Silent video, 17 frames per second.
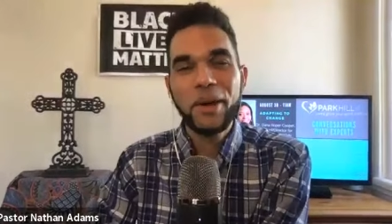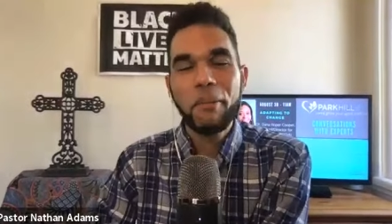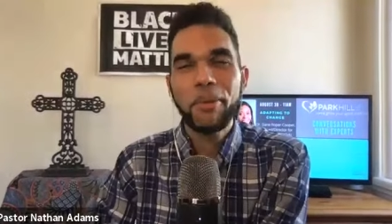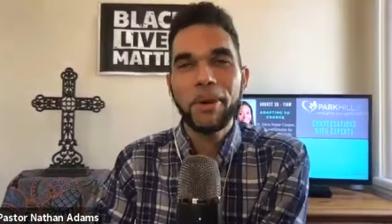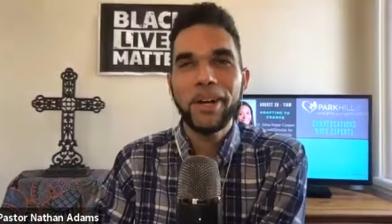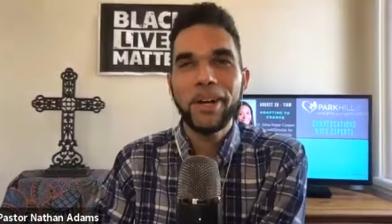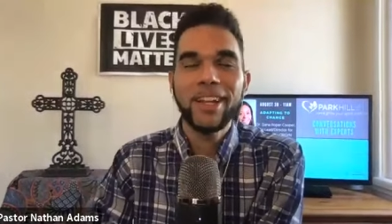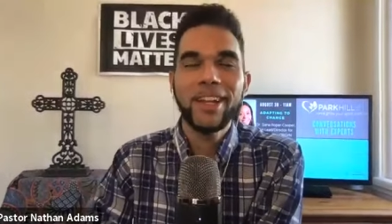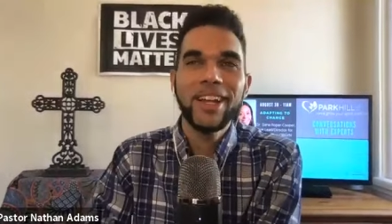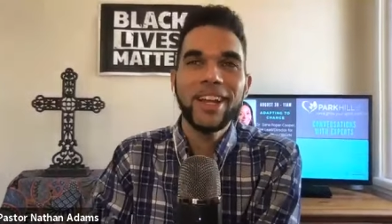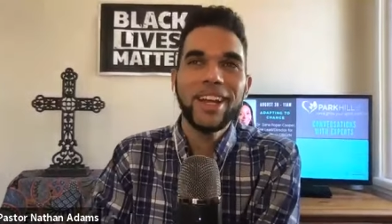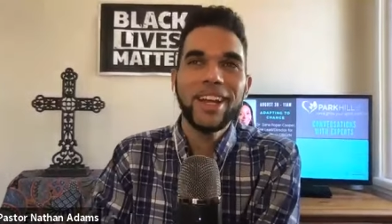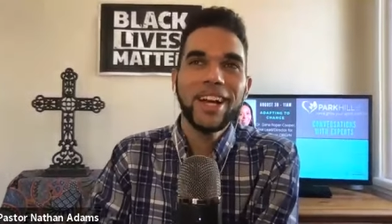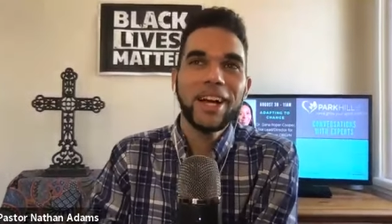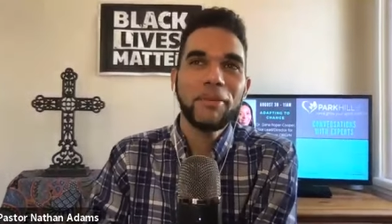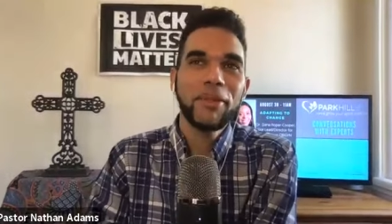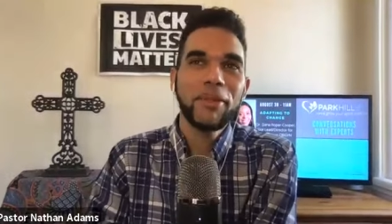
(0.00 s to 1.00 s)
but
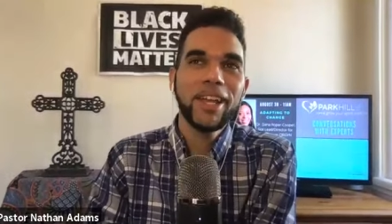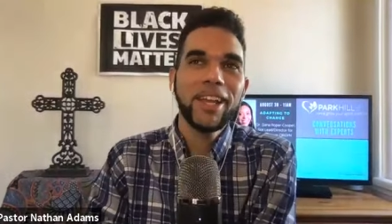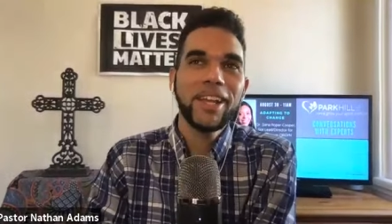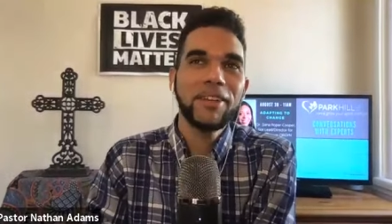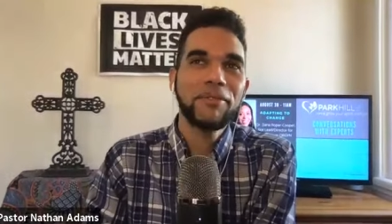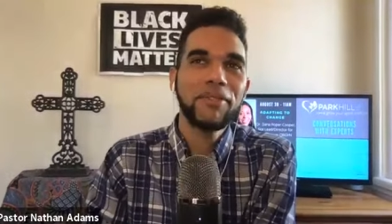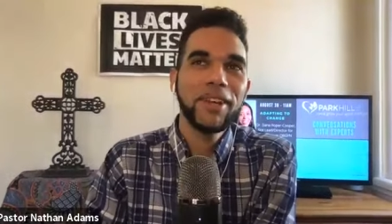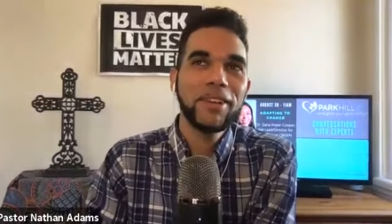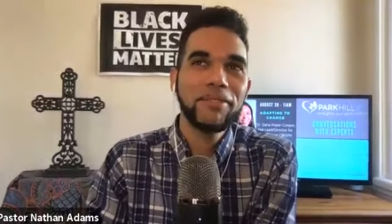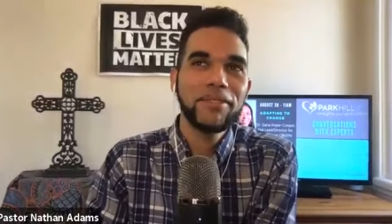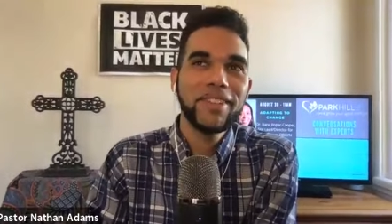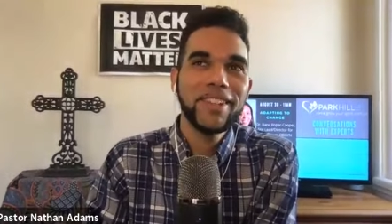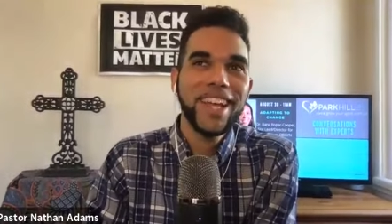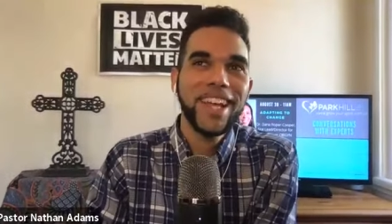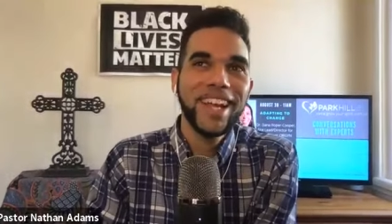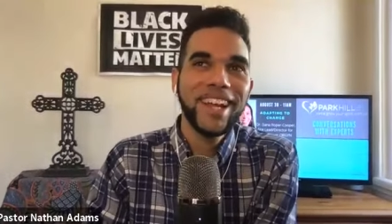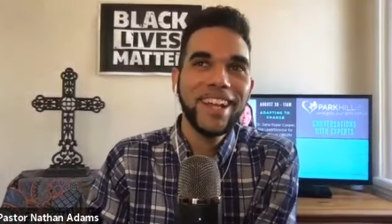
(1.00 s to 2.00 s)
thinking if if
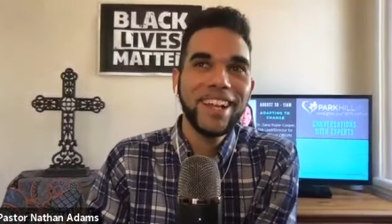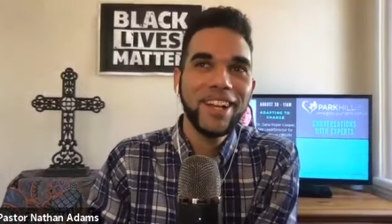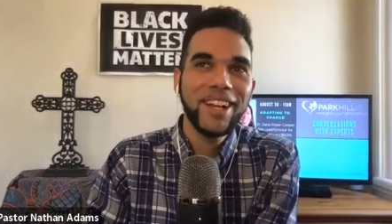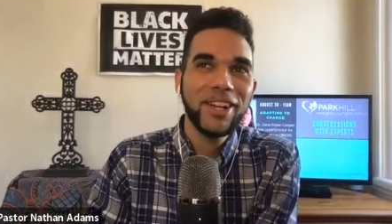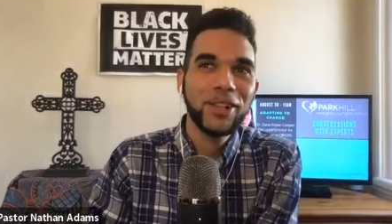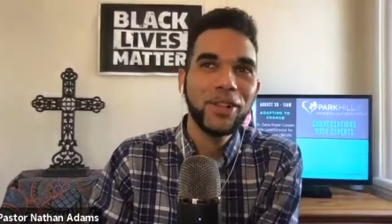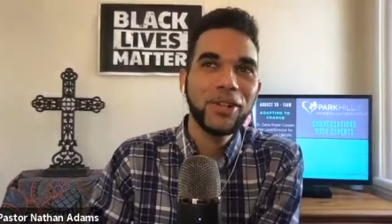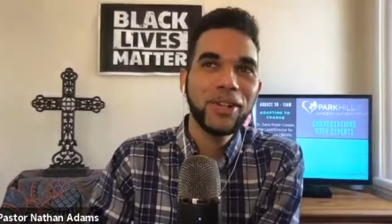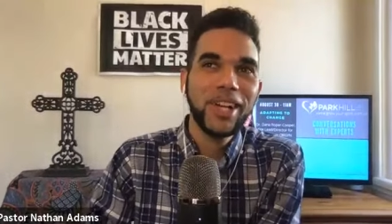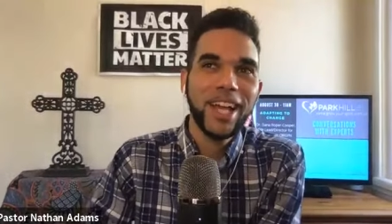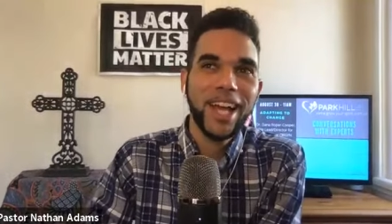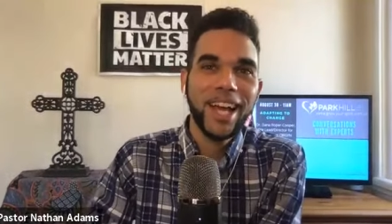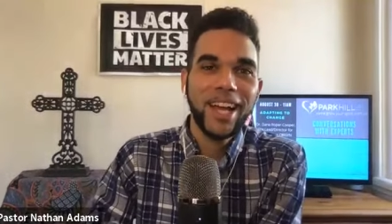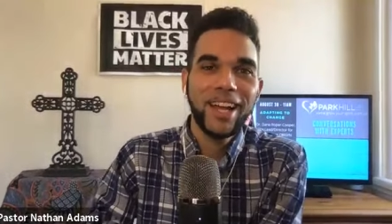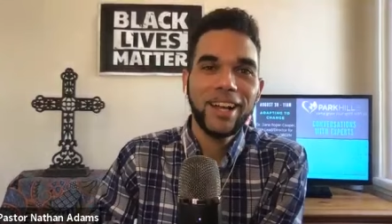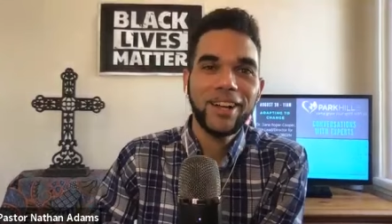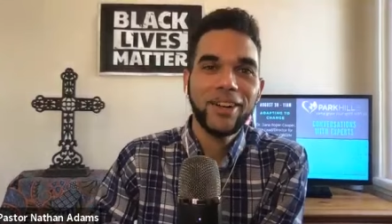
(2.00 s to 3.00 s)
Dana could look
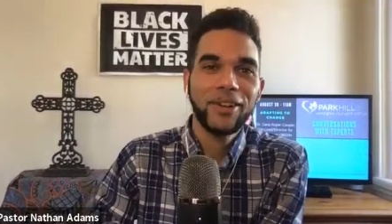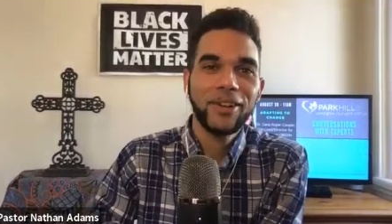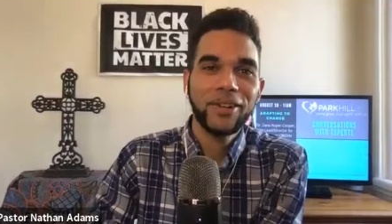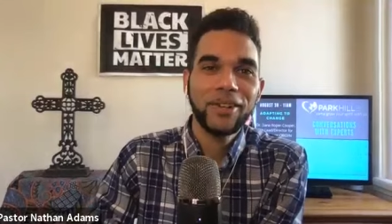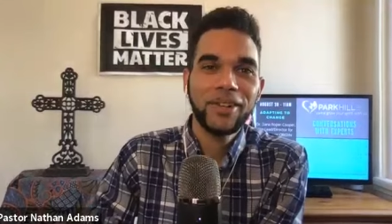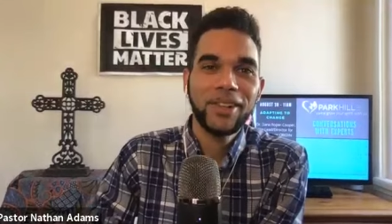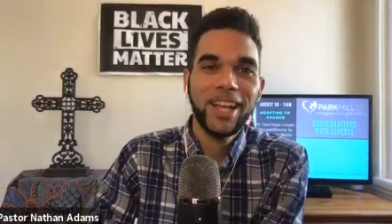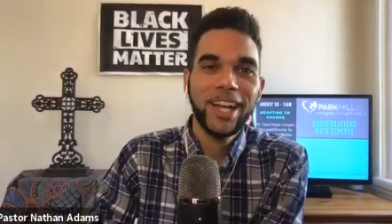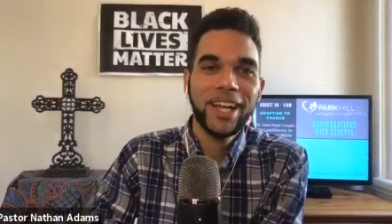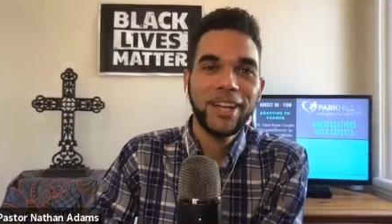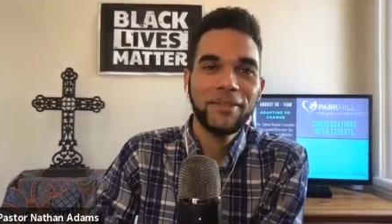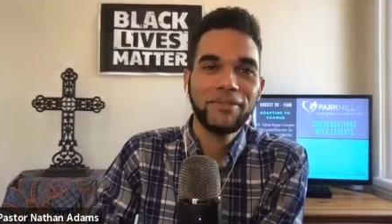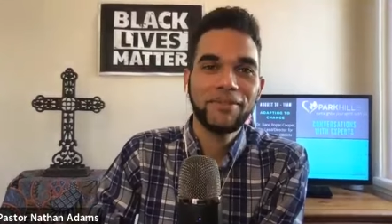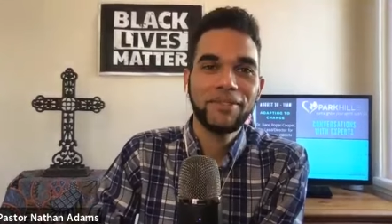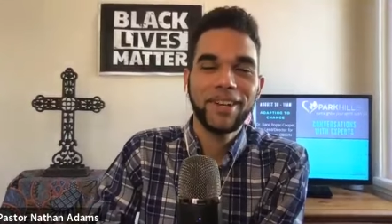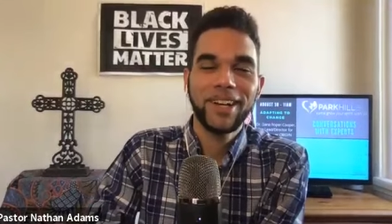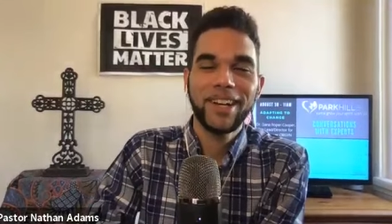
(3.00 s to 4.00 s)
at her
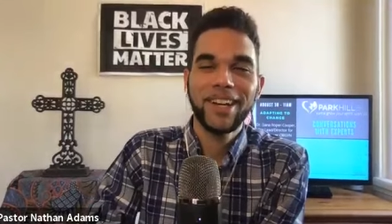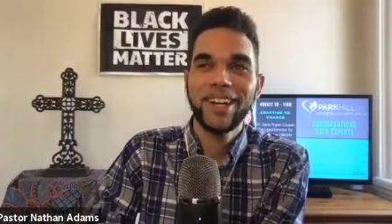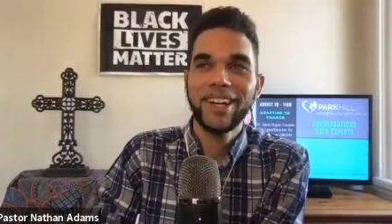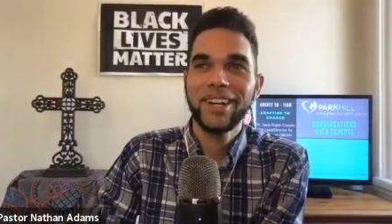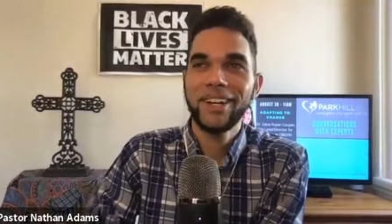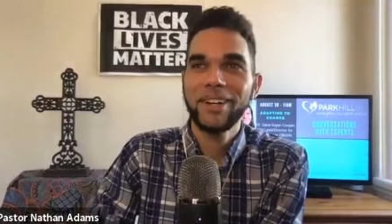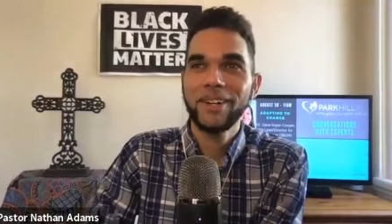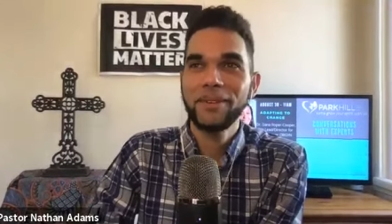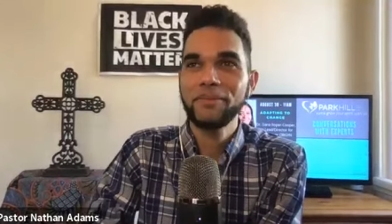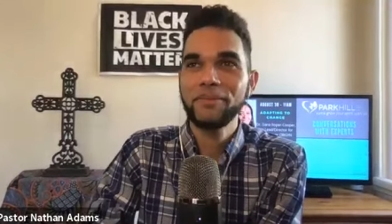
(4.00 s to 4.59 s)
life uh,